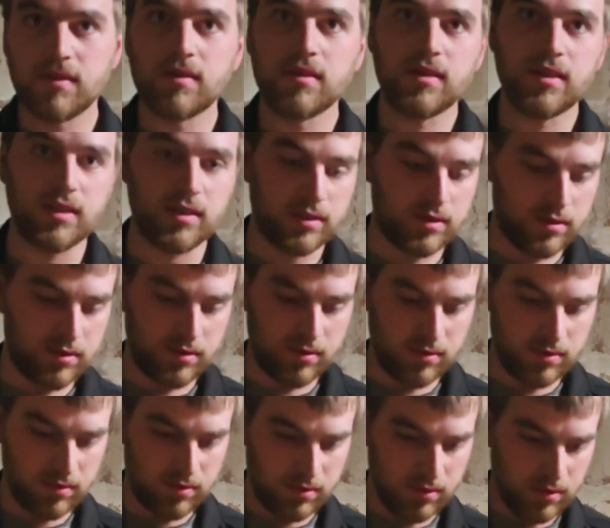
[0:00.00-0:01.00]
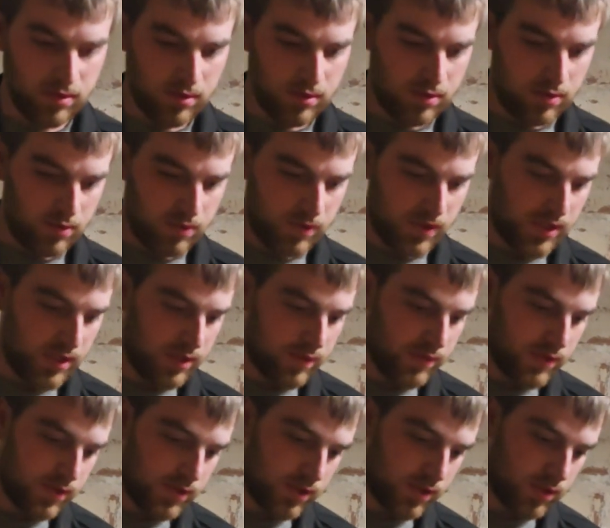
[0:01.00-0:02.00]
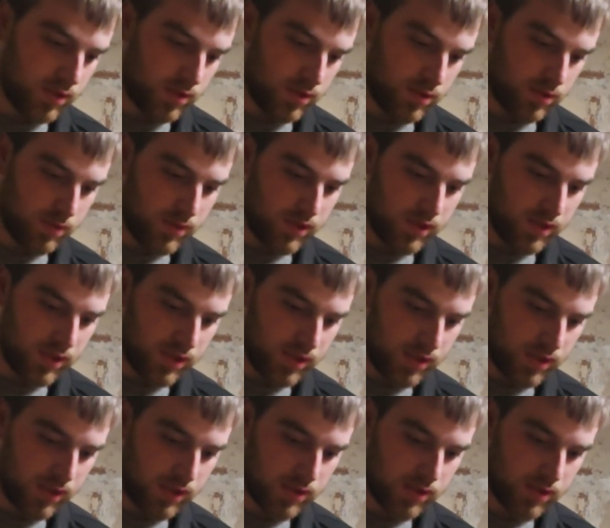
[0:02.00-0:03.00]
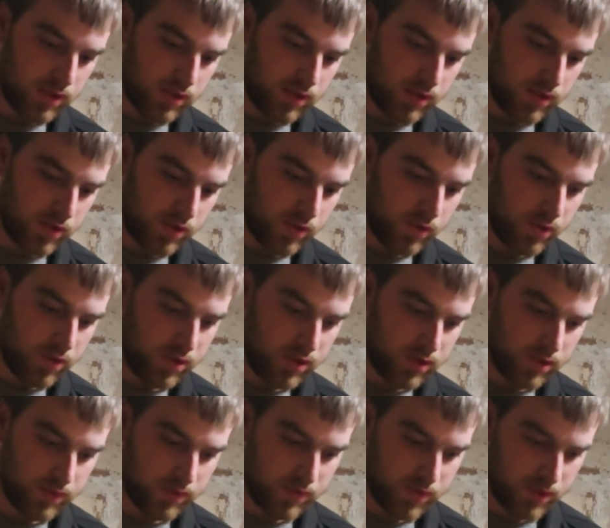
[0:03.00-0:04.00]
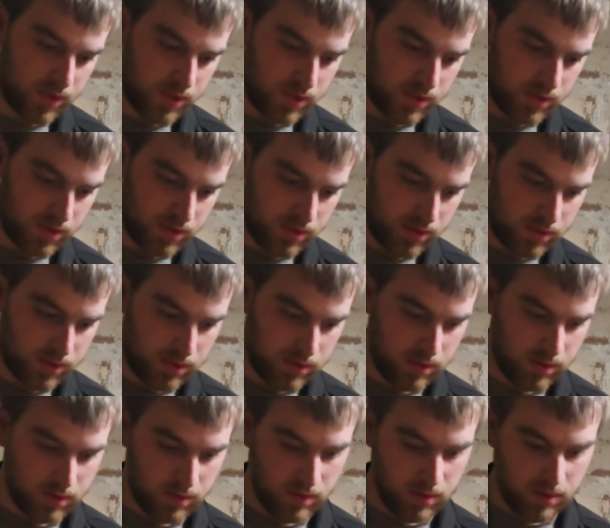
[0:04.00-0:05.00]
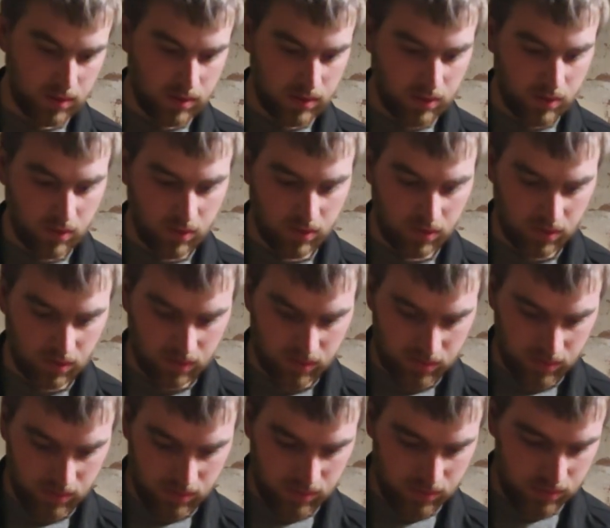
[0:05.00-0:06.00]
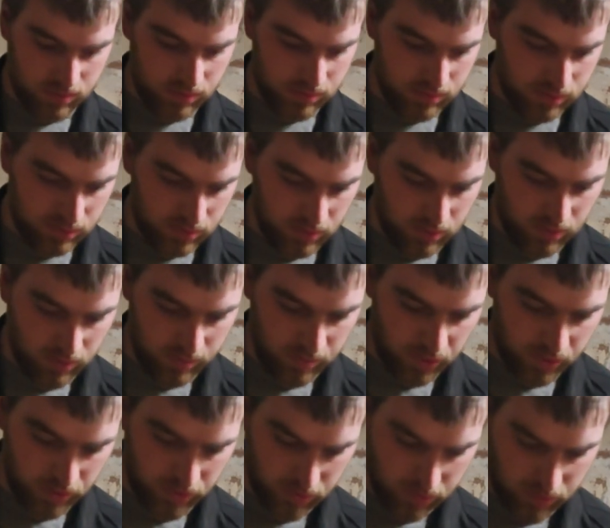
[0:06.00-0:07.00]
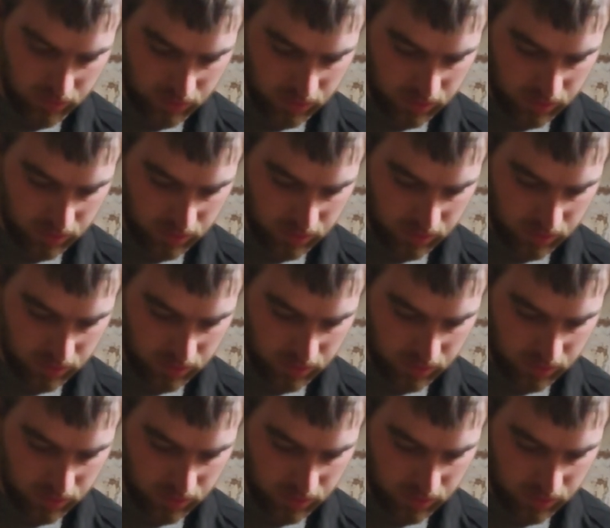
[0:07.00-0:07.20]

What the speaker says: Yes. We have my dad has 20 of these or more